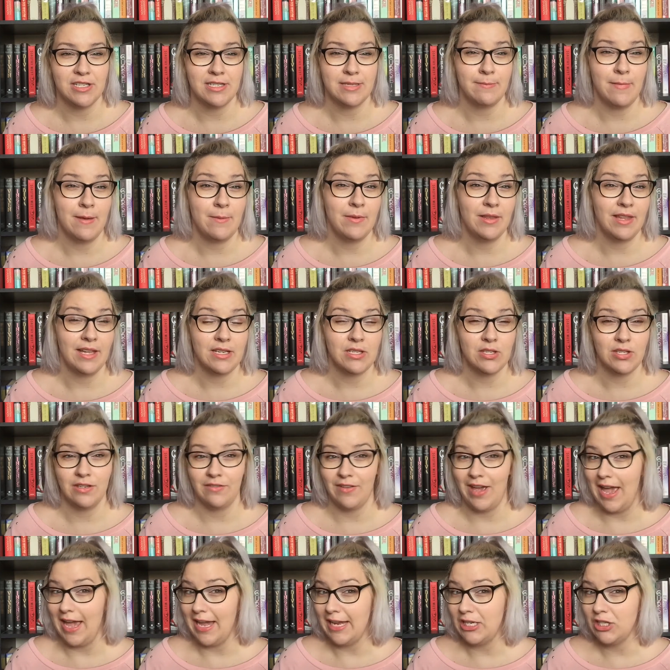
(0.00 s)
it's maybe like sort
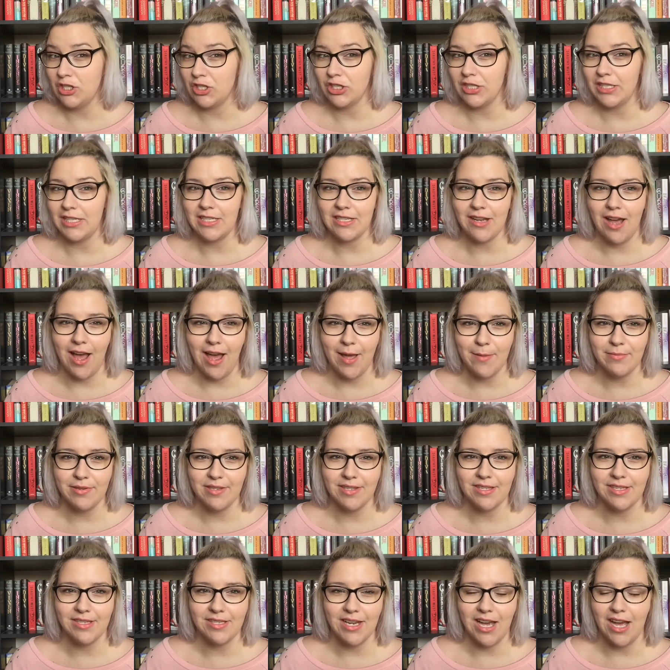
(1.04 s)
of angel-y type
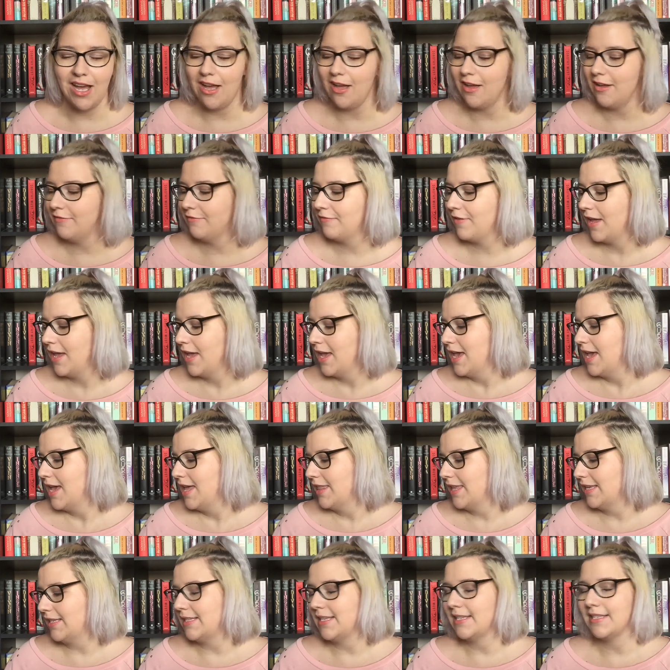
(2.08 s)
stuff.
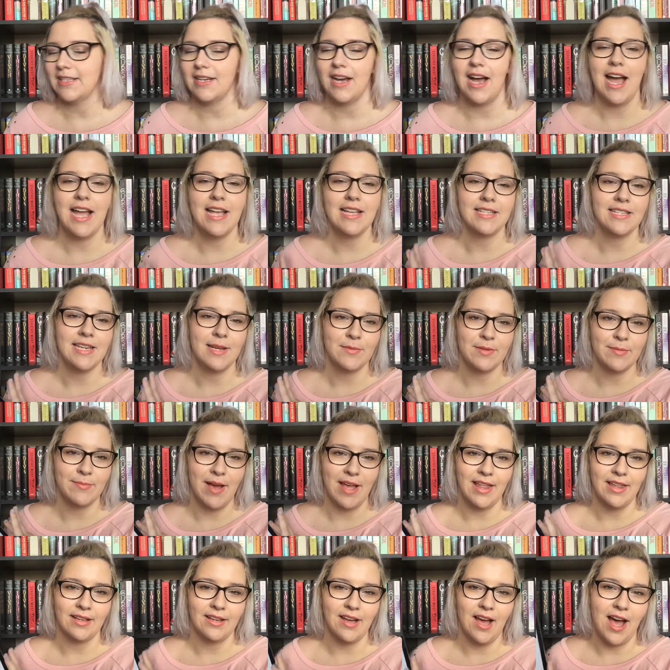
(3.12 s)
There's this guy, his name's
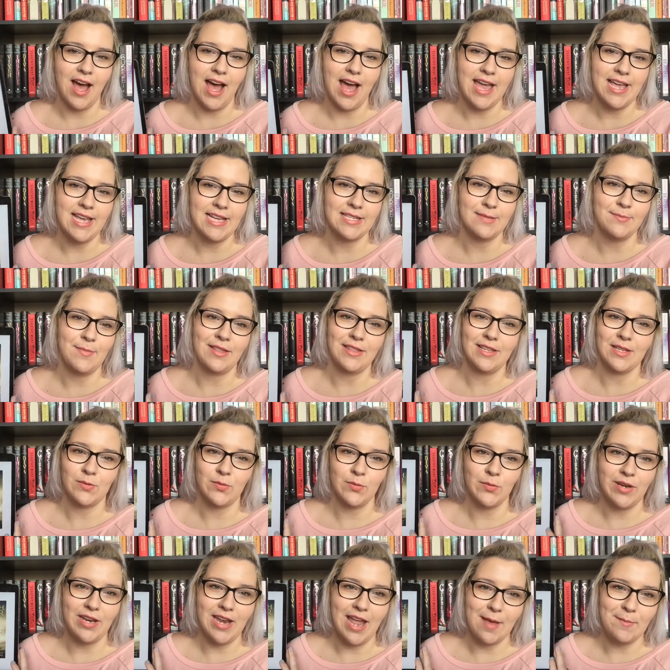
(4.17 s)
Malachi. He's met this
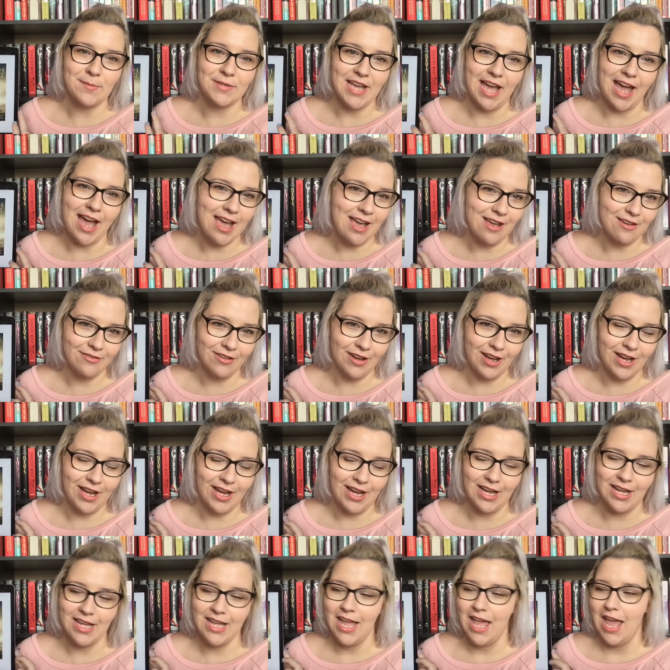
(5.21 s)
woman named
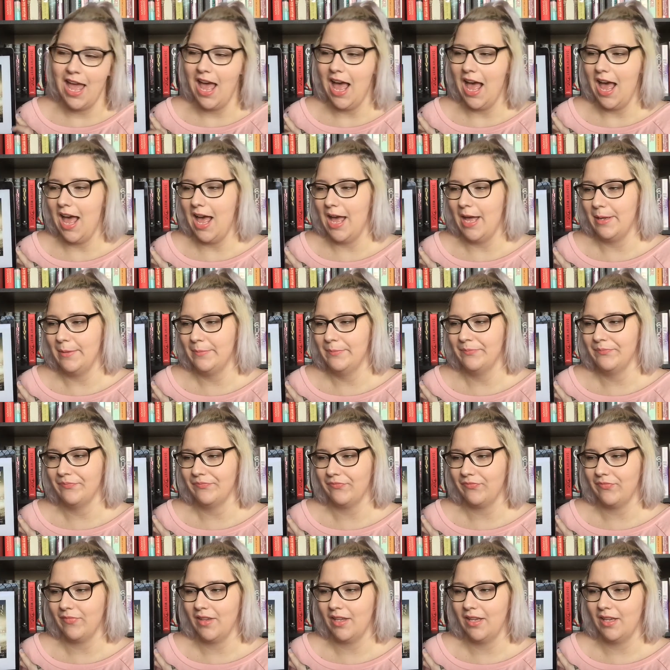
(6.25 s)
Ava.
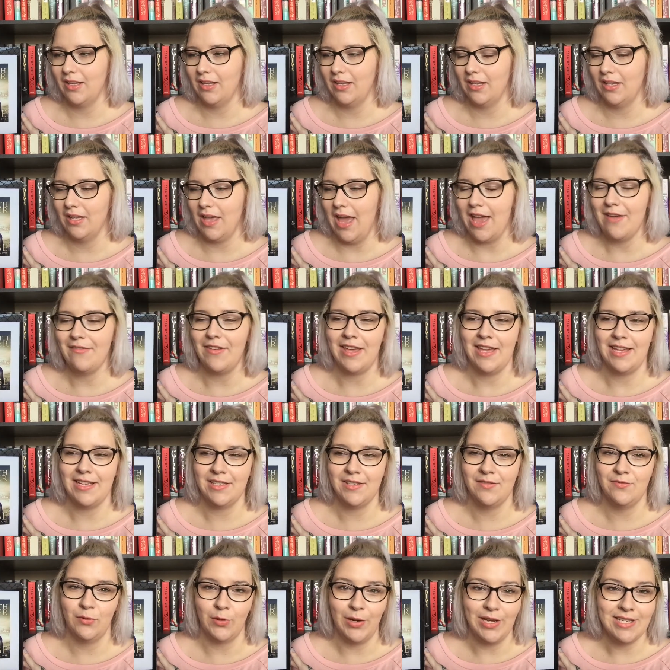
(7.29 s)
Um, Ava
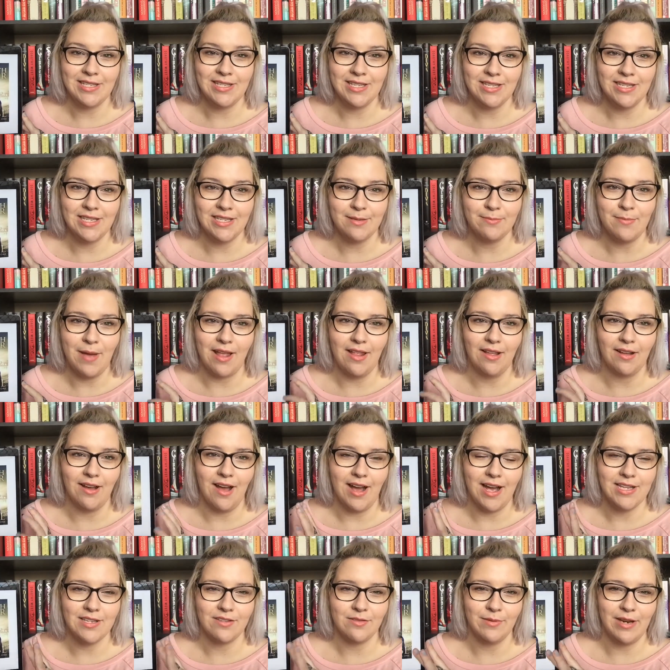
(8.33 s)
hears voices.
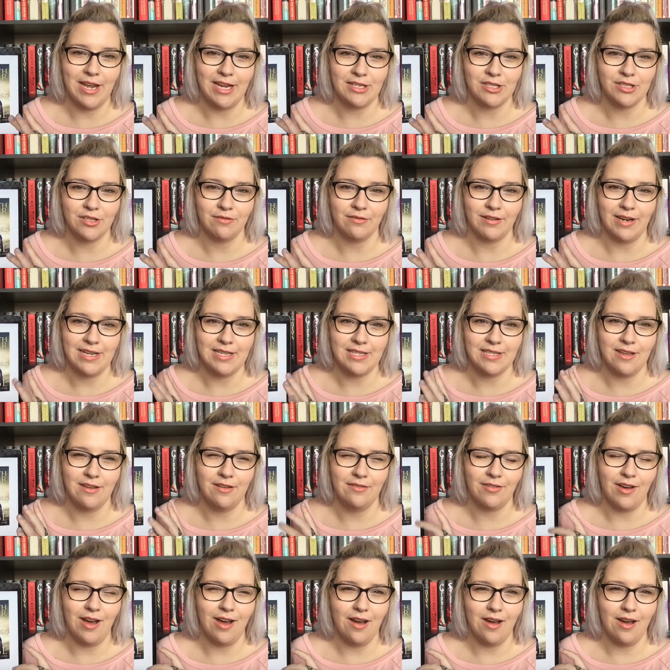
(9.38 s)
Malachi's from an ancient race of